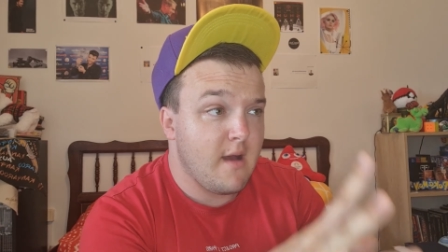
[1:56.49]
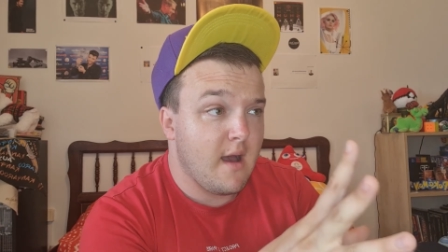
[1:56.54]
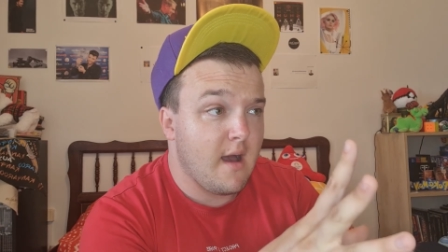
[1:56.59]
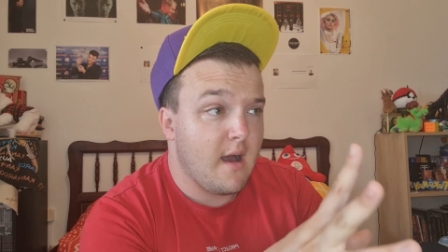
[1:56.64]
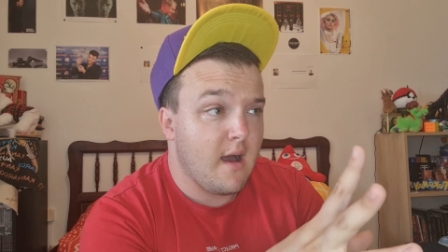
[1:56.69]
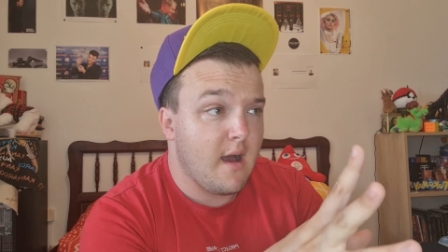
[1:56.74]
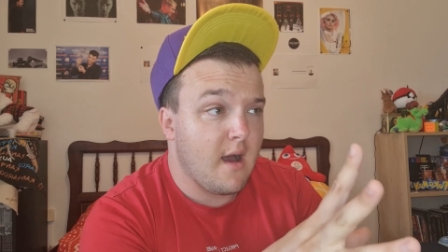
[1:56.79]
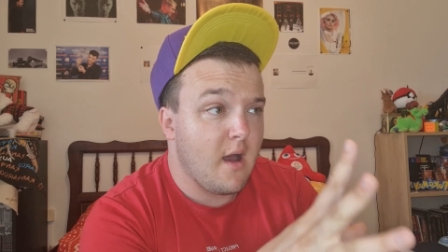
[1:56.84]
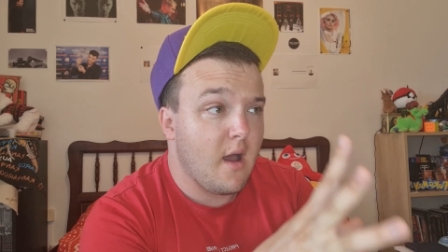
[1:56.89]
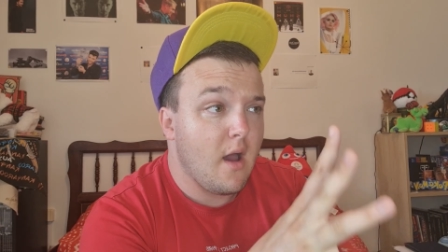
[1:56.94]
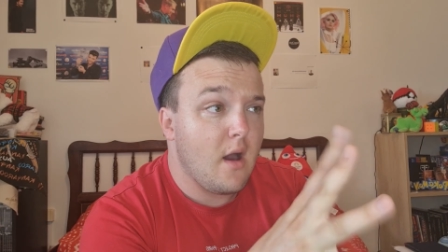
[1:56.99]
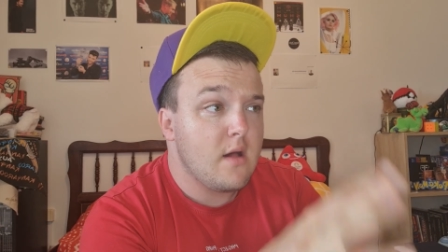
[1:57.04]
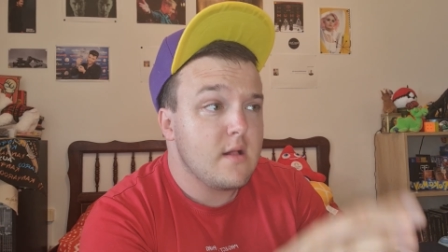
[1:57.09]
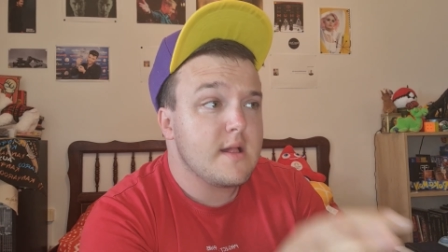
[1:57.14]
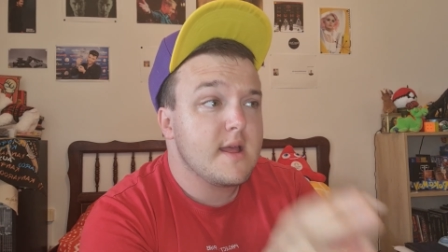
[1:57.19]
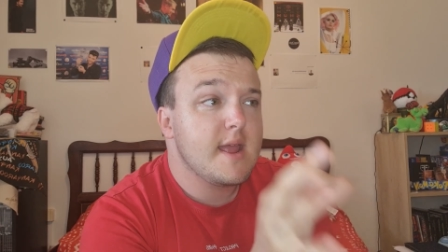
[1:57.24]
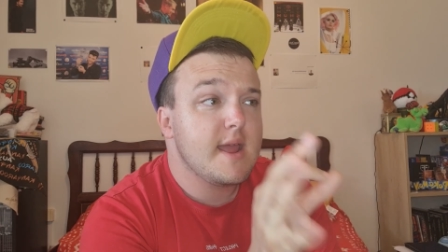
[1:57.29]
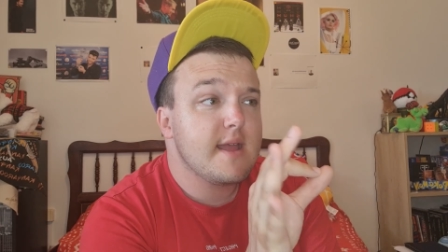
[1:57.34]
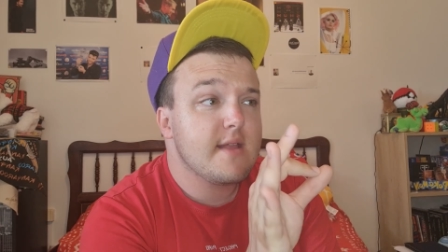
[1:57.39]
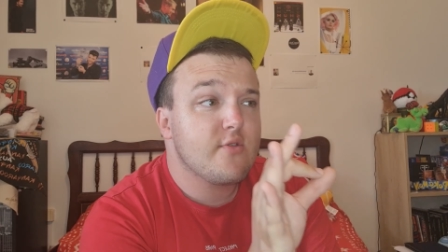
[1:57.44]

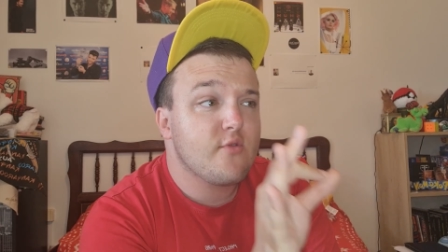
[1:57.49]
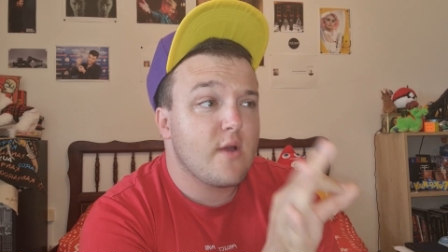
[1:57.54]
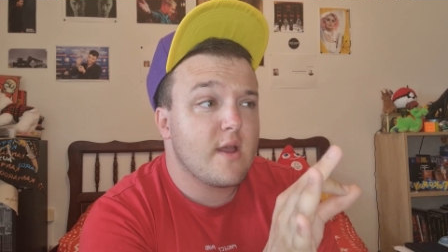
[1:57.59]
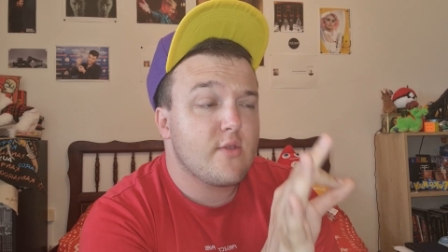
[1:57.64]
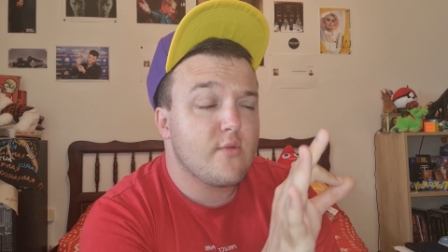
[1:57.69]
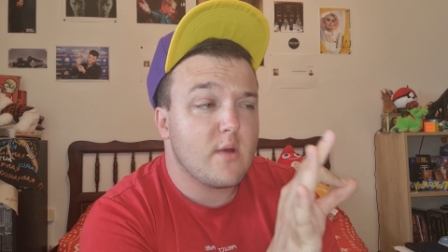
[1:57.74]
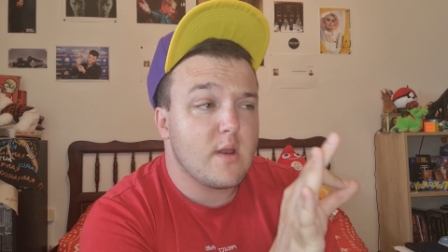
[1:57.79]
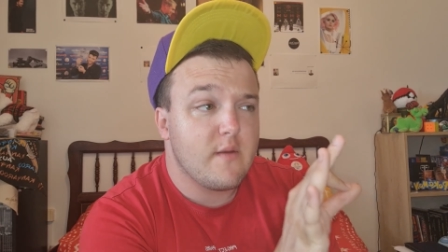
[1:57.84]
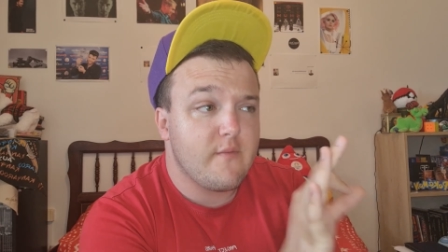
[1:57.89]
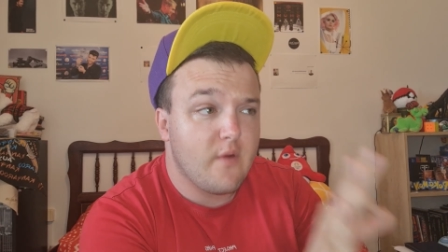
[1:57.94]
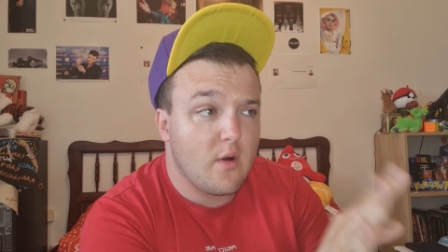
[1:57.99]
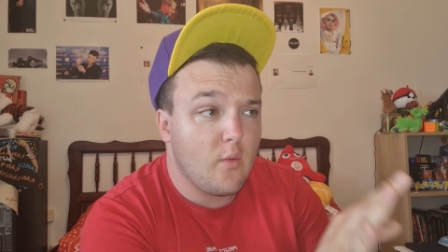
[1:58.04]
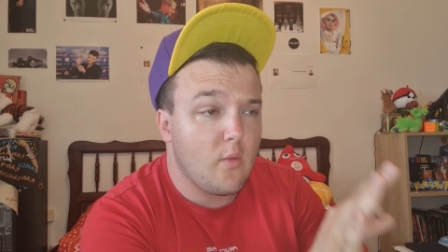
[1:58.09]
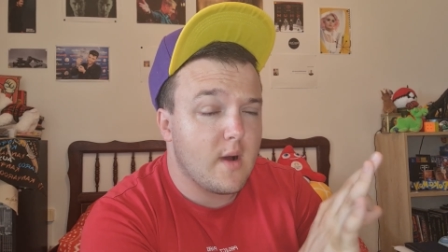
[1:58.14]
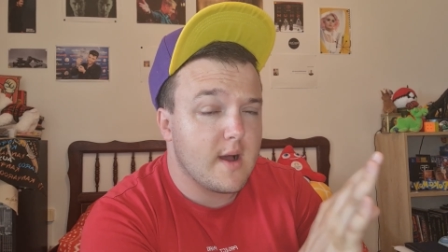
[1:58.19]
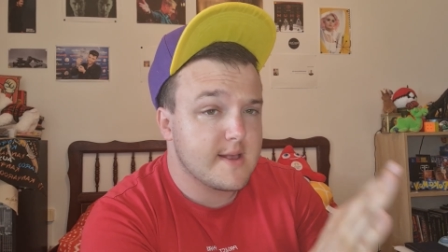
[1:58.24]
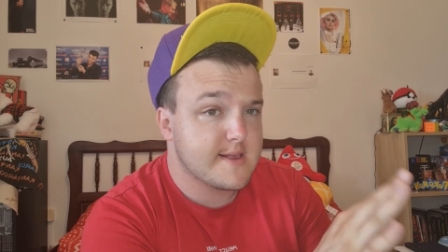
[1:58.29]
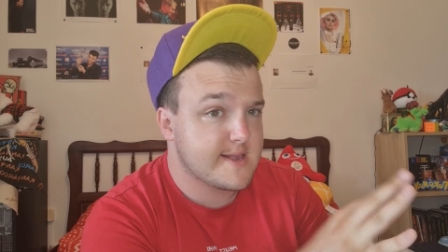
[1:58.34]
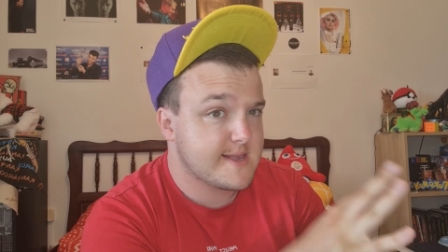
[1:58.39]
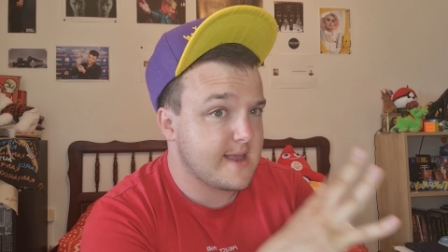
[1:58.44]
early 2024
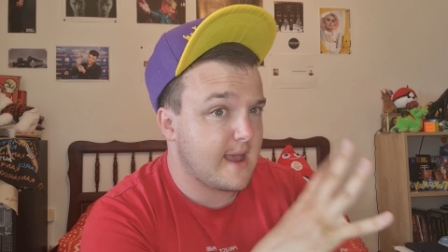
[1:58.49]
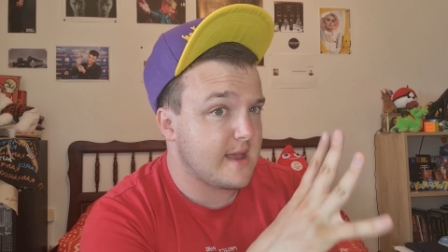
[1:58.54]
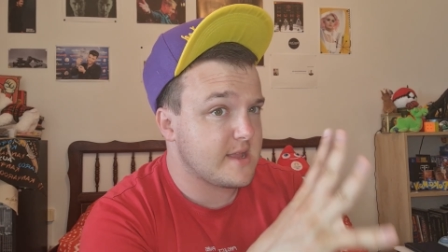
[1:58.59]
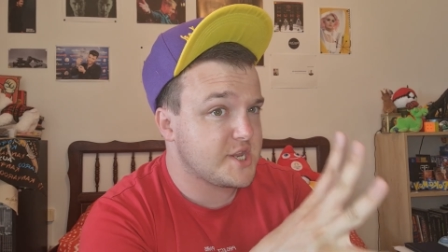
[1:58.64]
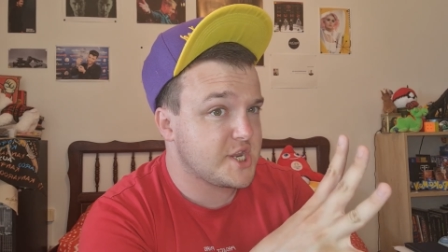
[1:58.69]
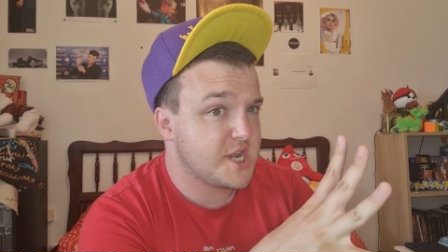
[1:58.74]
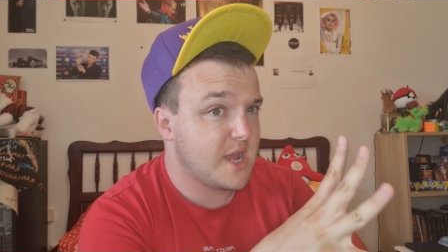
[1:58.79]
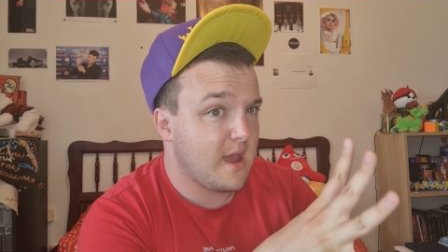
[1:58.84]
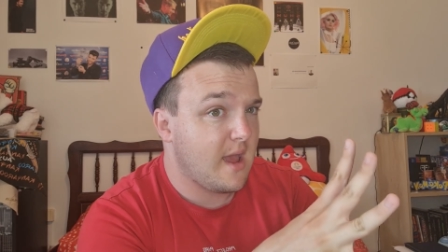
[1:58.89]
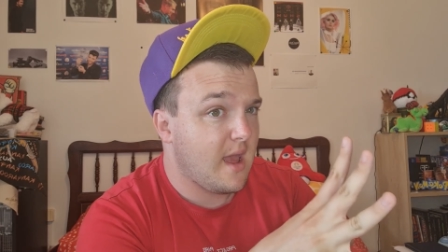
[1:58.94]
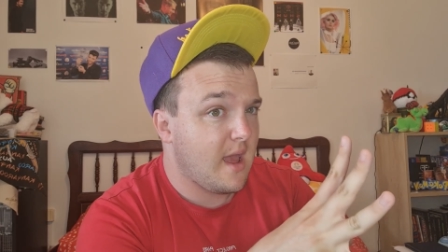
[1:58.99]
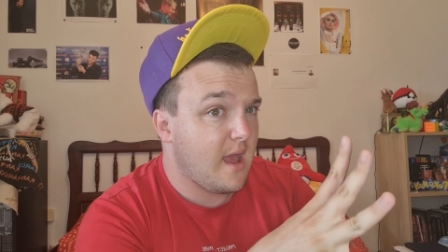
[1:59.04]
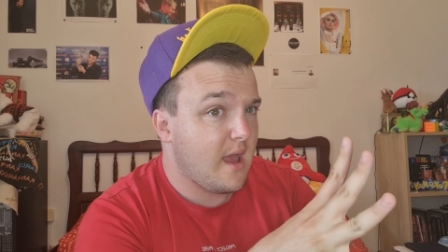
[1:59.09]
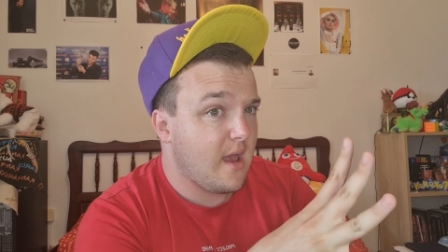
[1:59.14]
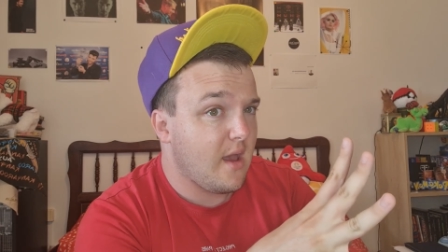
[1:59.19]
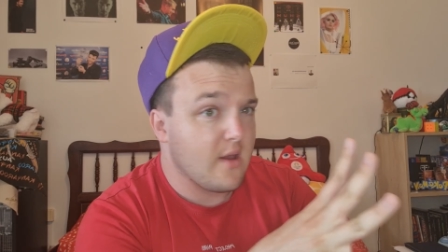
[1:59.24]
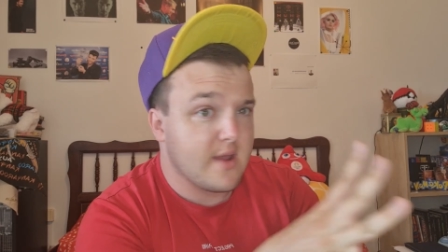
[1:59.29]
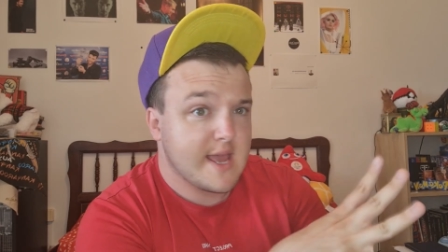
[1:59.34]
was such a